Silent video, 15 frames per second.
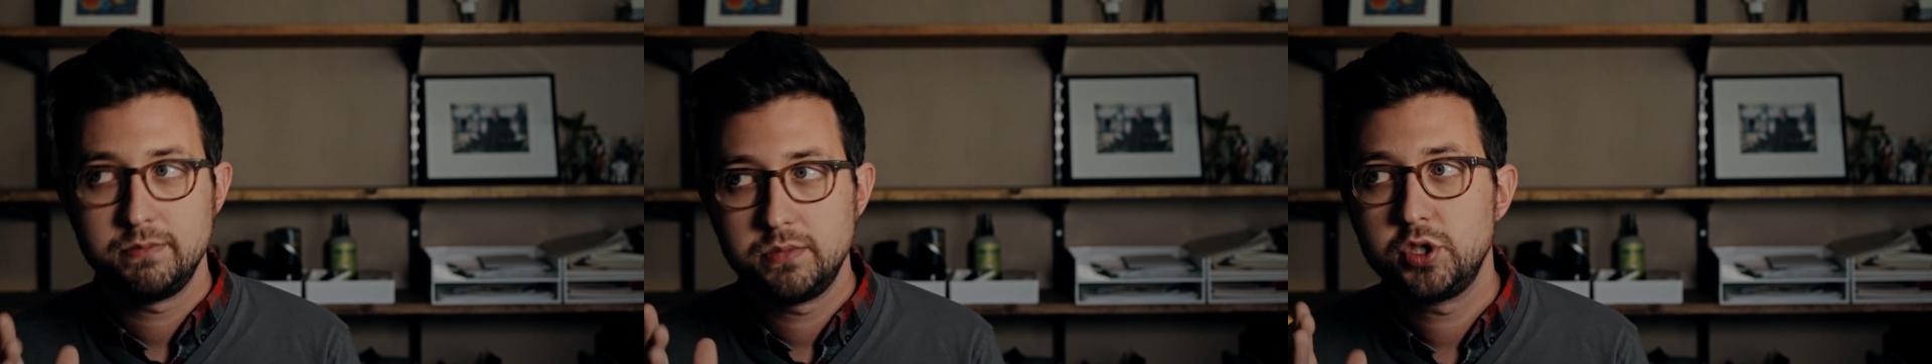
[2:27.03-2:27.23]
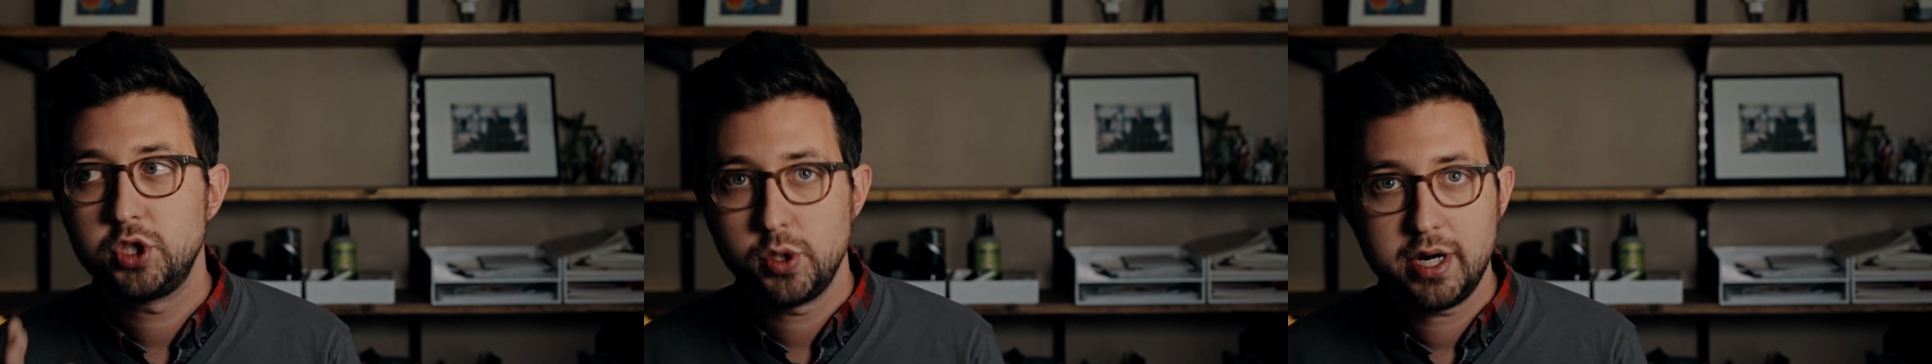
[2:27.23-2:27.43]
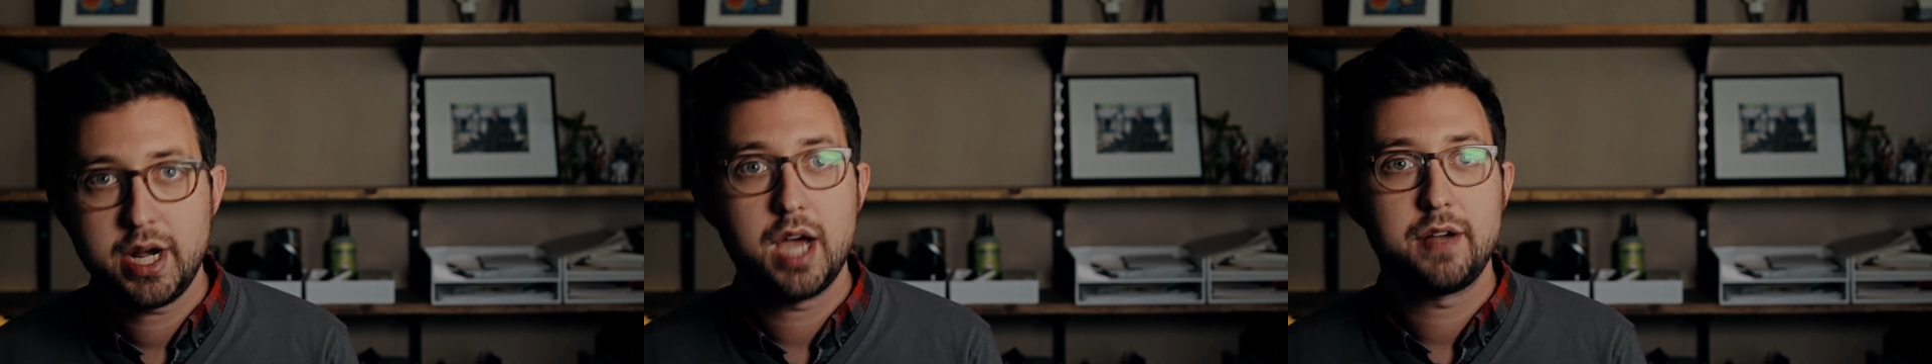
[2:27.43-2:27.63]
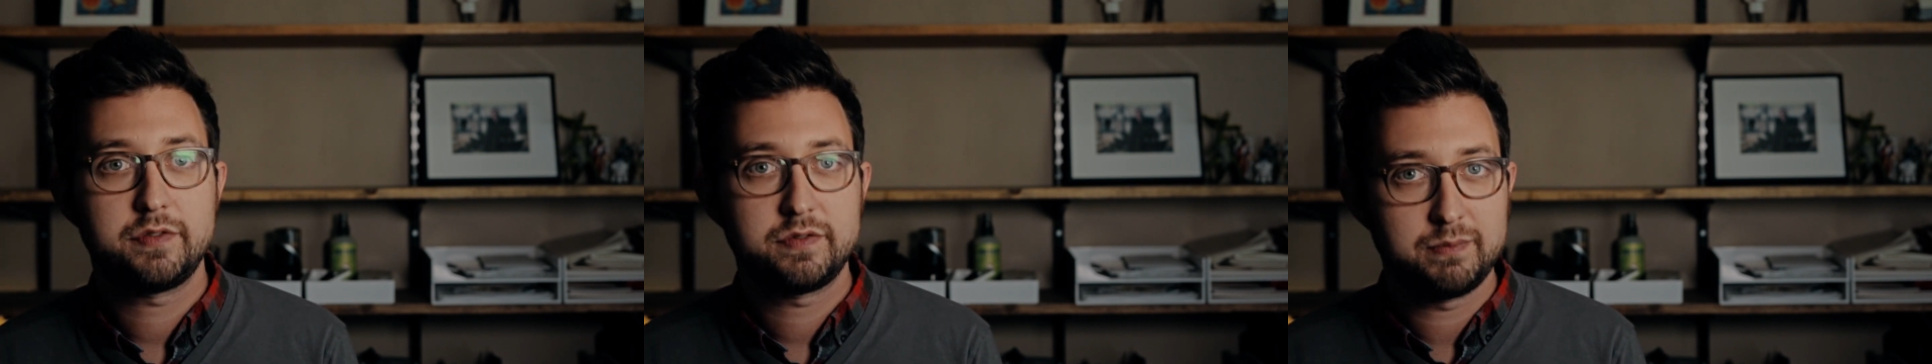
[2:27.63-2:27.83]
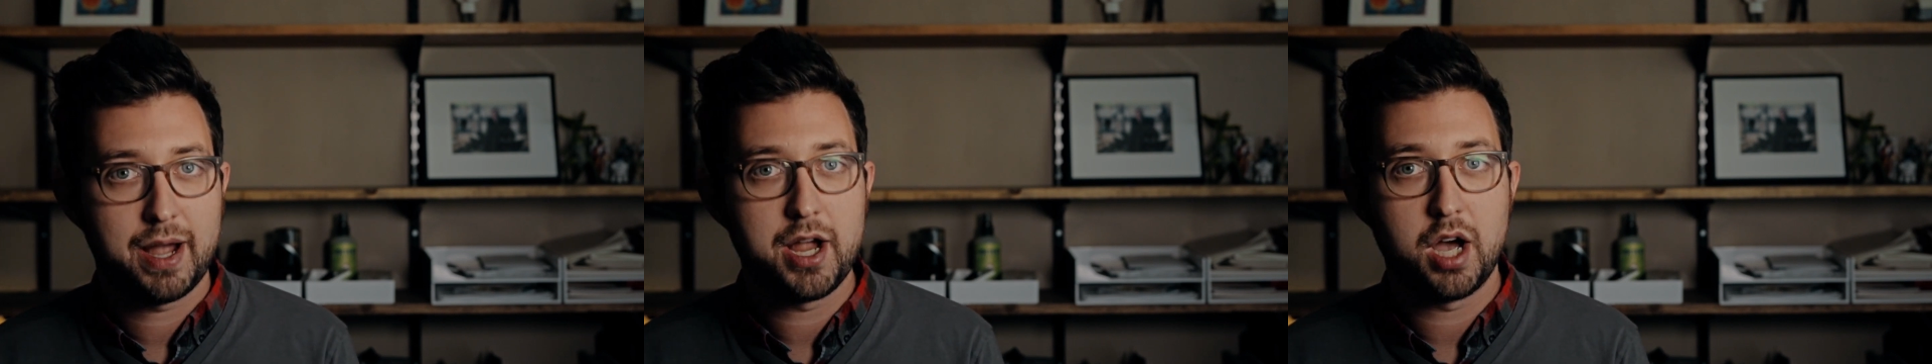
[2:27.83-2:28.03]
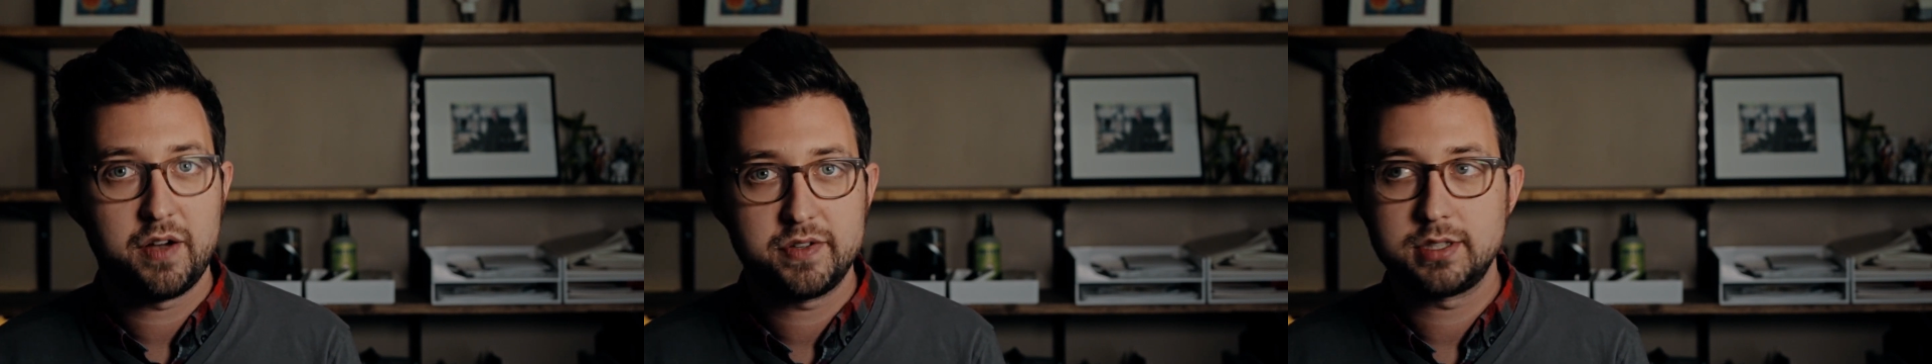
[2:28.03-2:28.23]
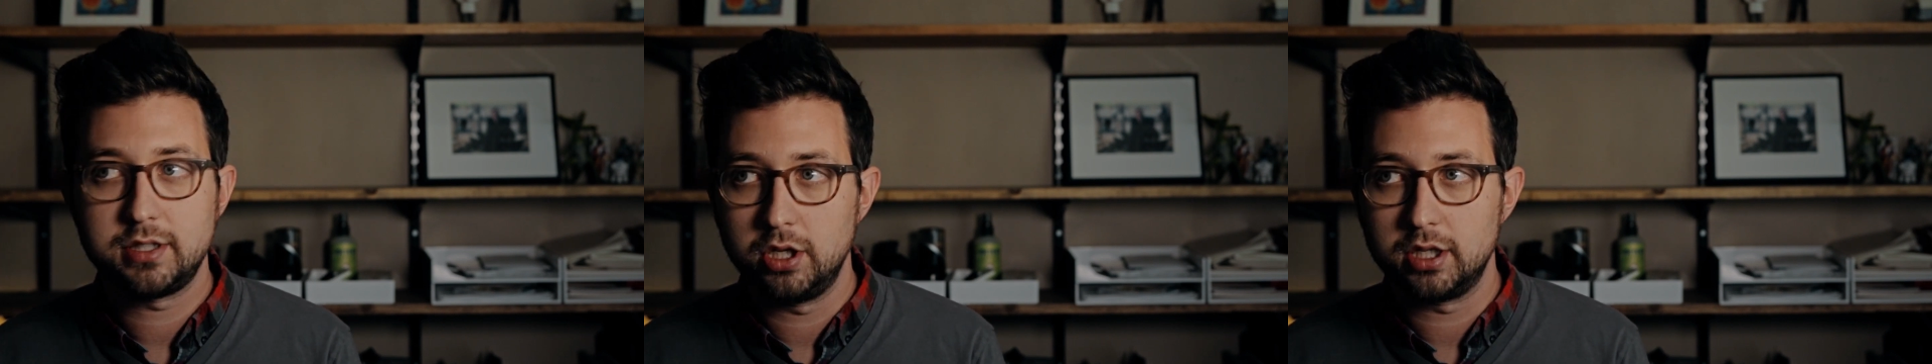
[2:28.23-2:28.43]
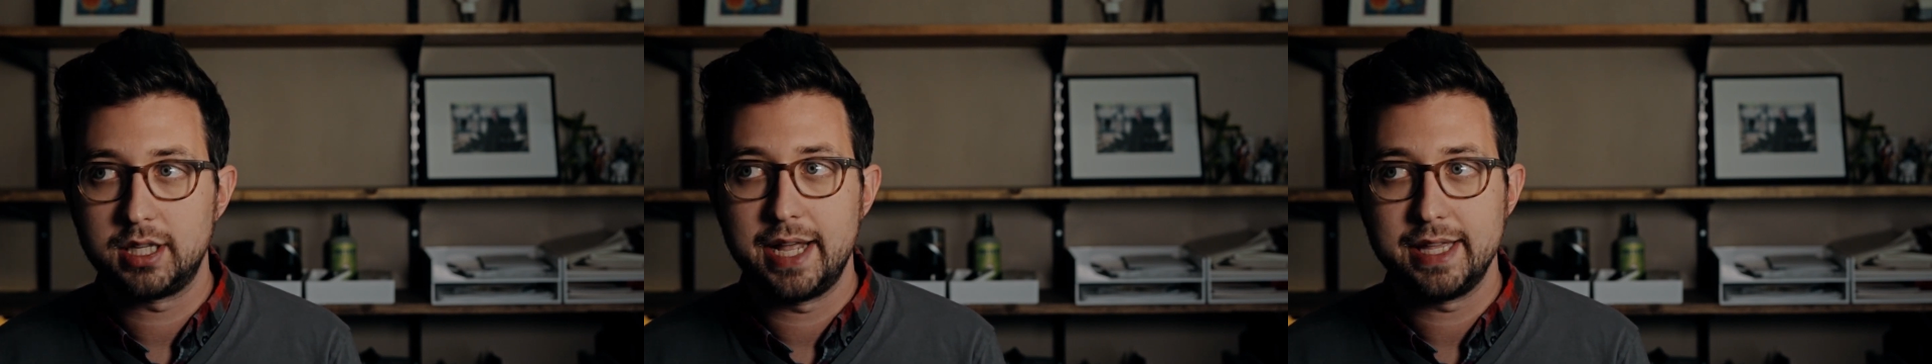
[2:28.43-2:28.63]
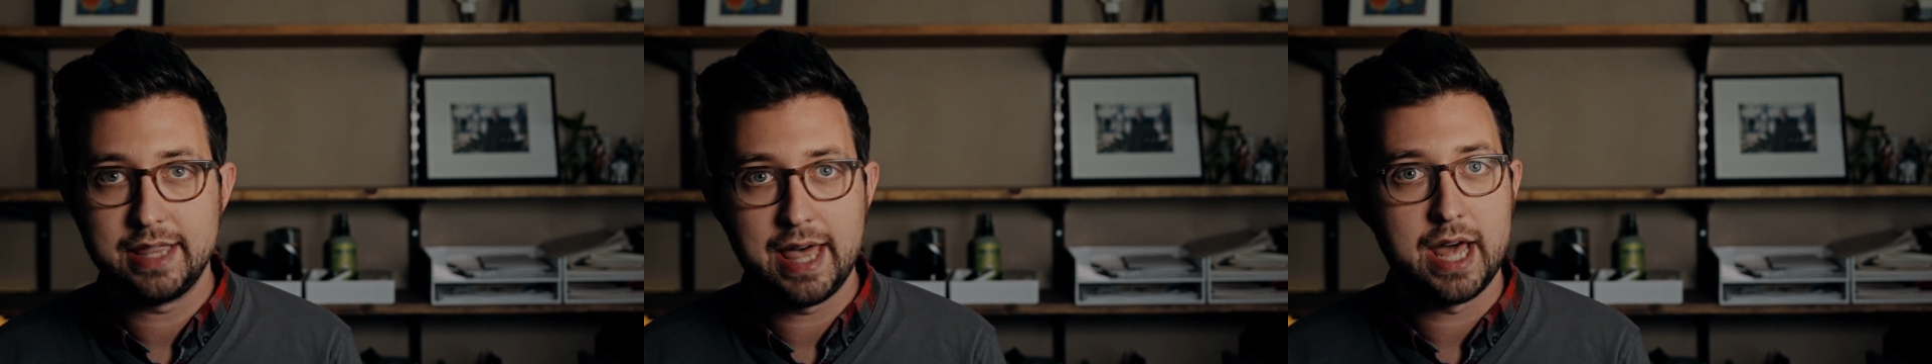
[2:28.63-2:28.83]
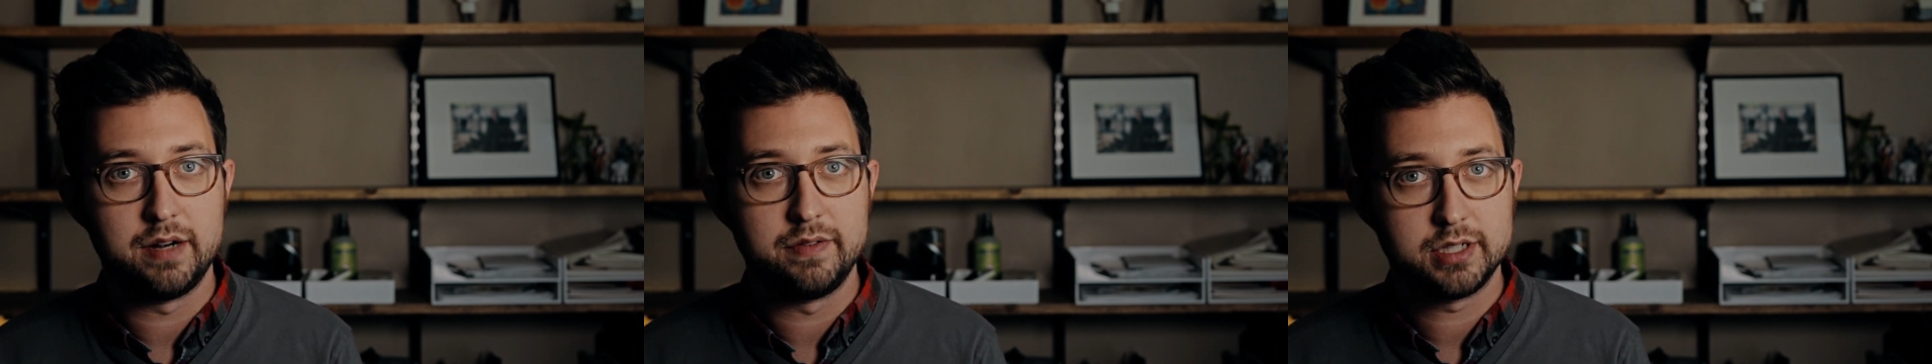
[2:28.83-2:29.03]
Soon enough, my office looked like
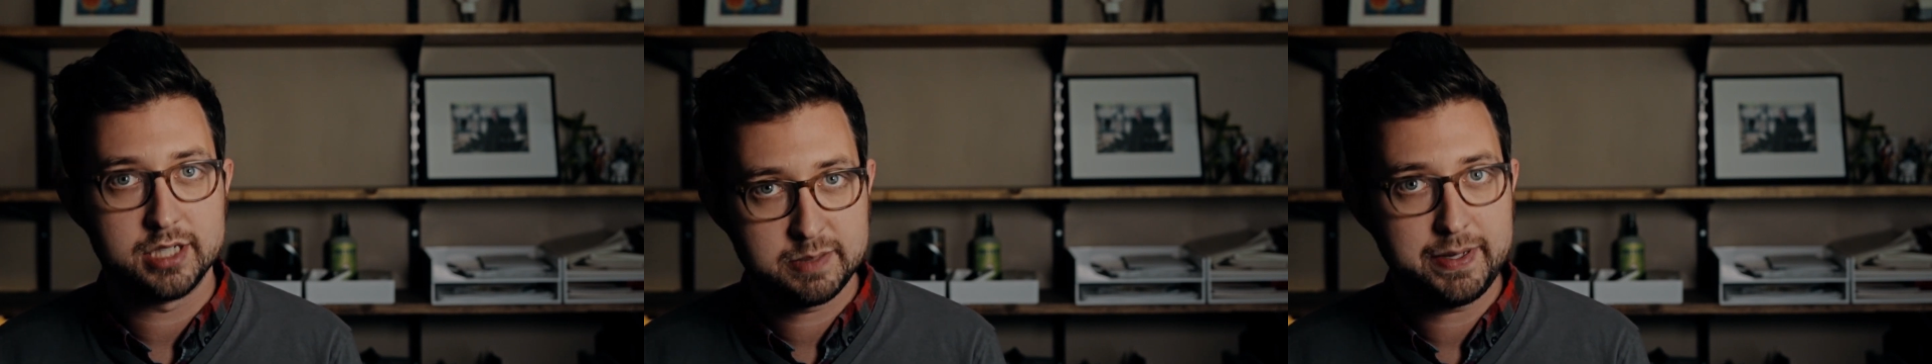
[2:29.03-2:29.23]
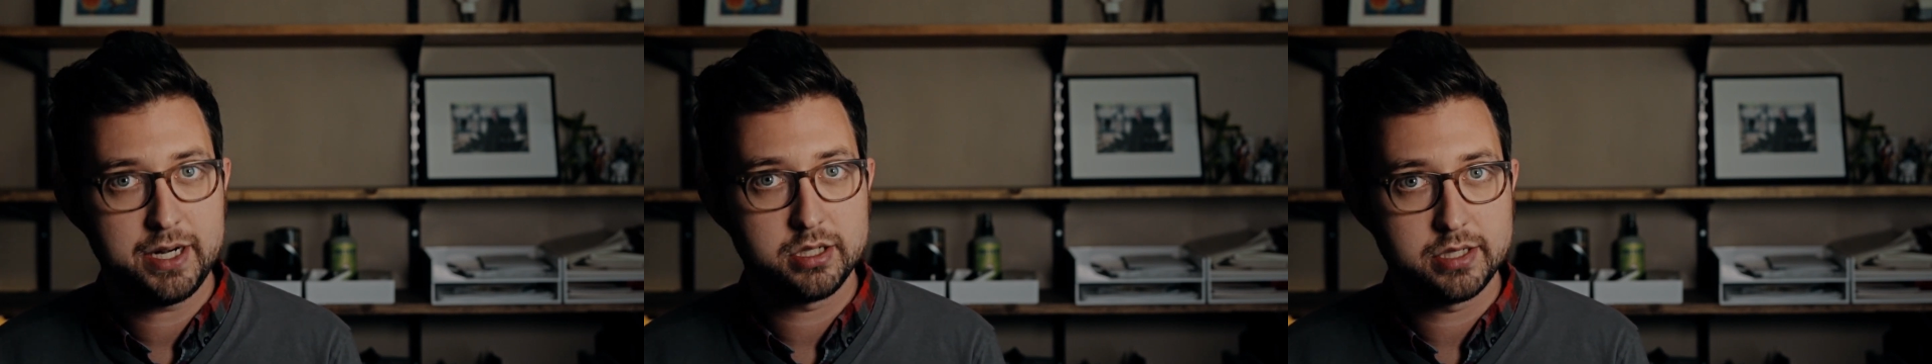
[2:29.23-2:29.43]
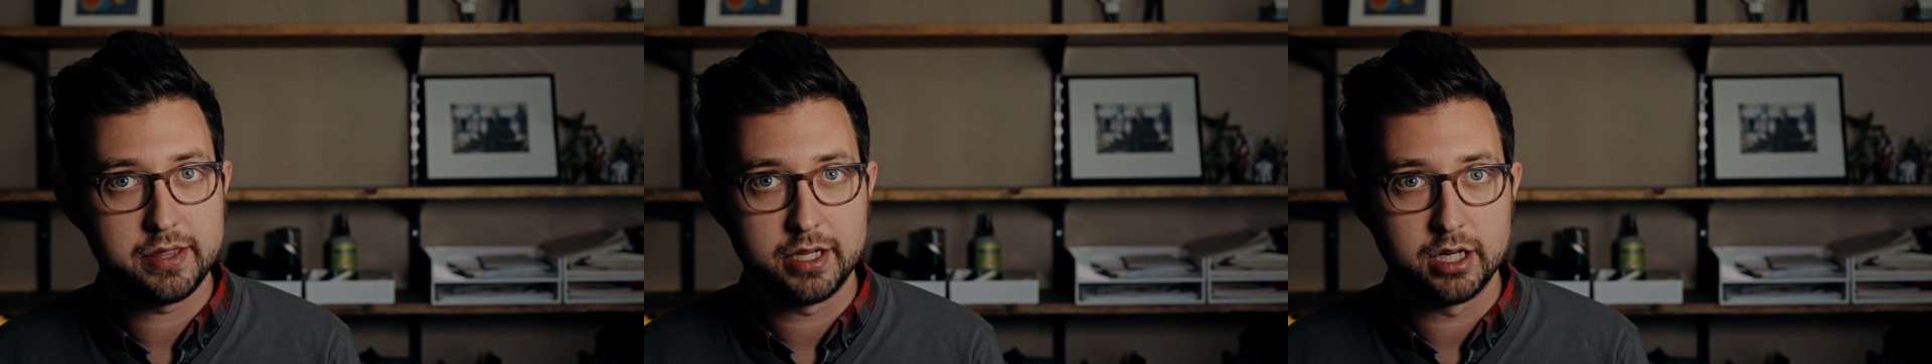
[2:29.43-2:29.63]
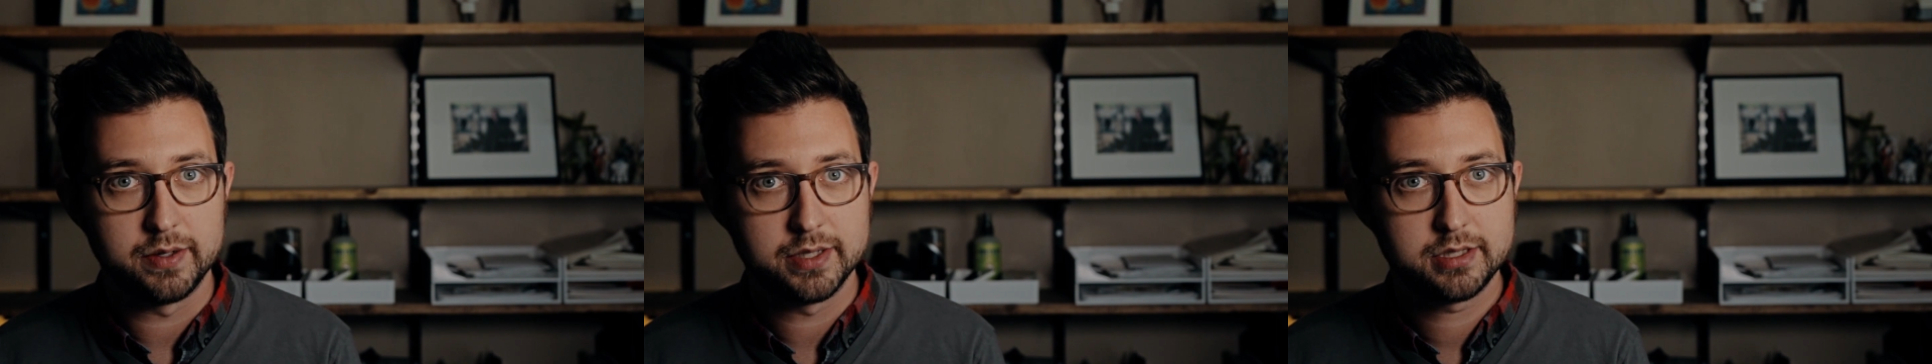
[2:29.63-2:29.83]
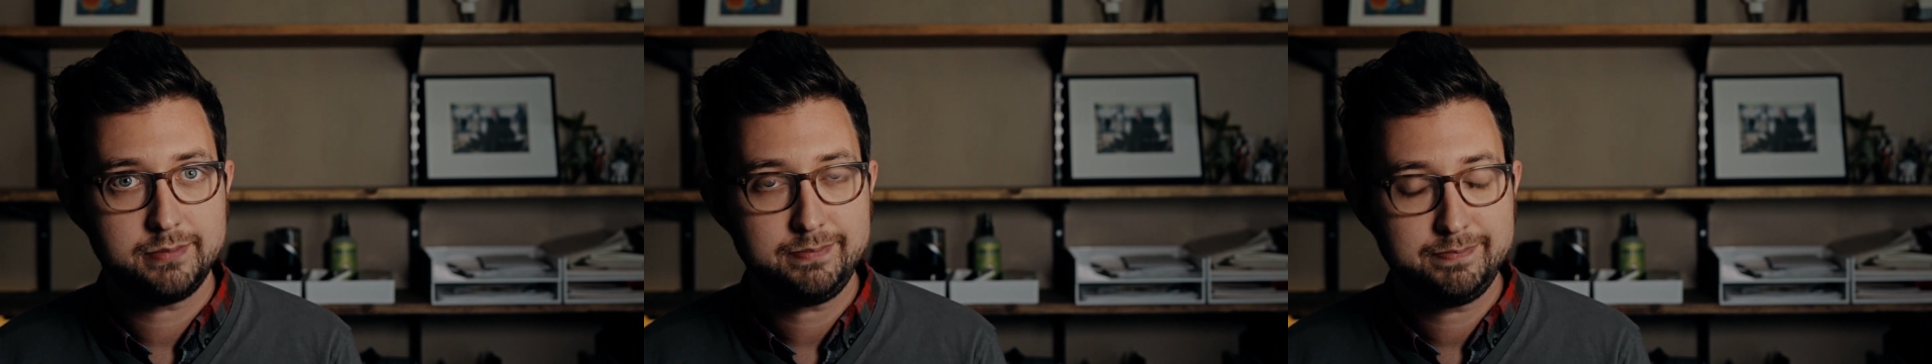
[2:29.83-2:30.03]
that of a conspiracy theorist.